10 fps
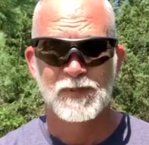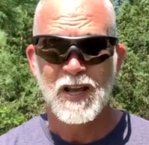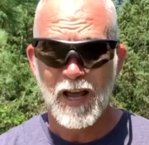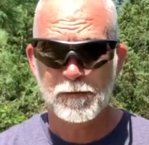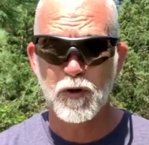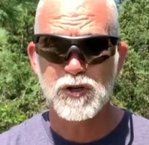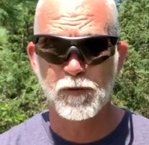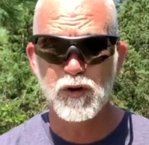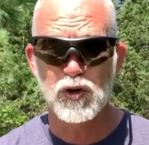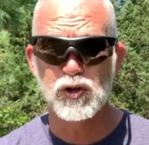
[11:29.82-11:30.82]
Hey folks,
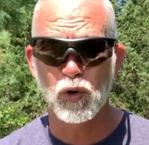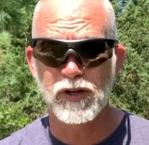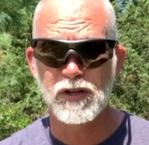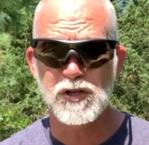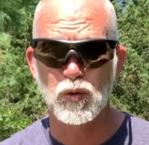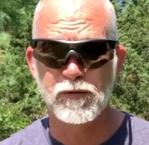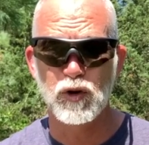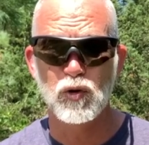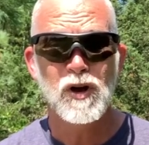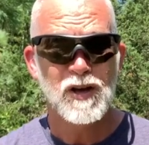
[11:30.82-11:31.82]
if you're enjoying this
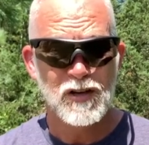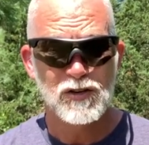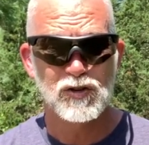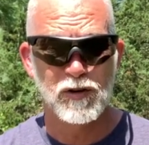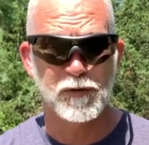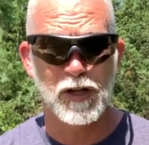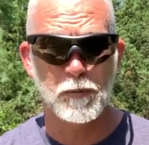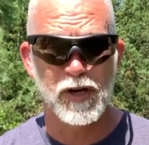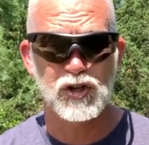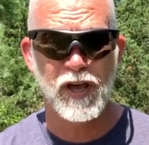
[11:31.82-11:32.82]
review, do you follow
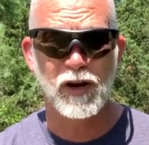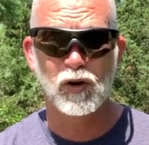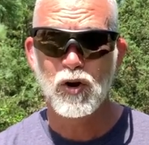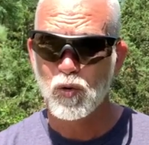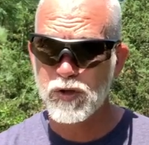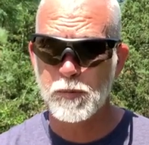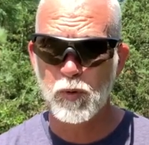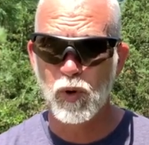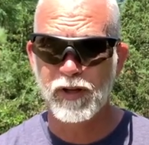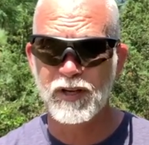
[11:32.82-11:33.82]
my channel? Would you be
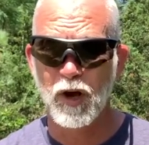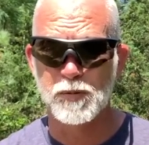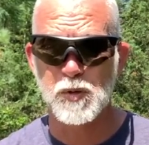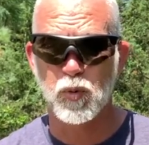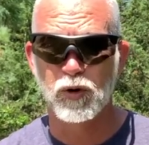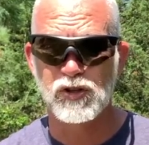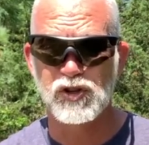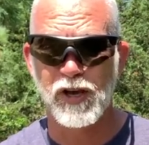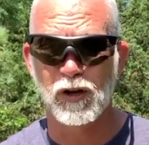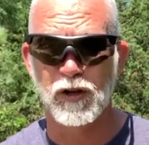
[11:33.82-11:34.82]
willing to help support the
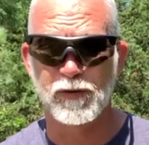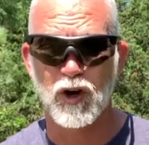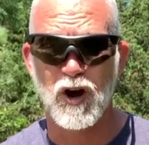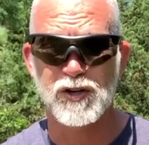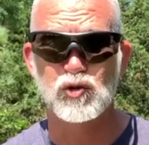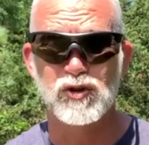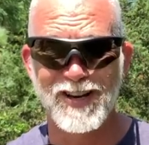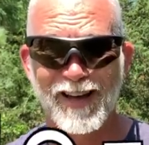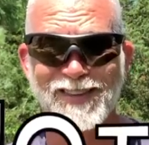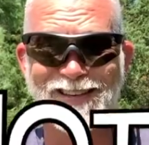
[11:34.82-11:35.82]
channel if it costs you
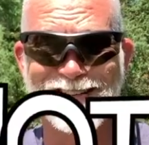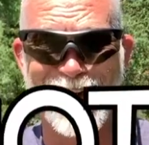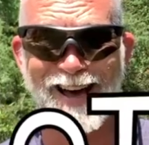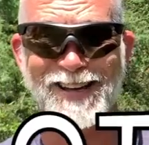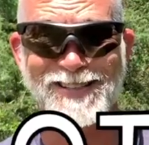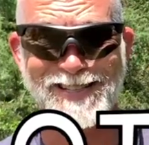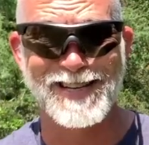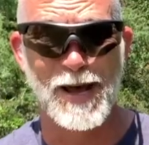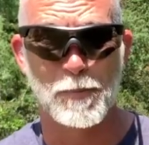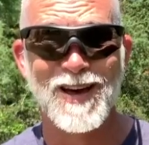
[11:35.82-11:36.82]
nothing, not a zip,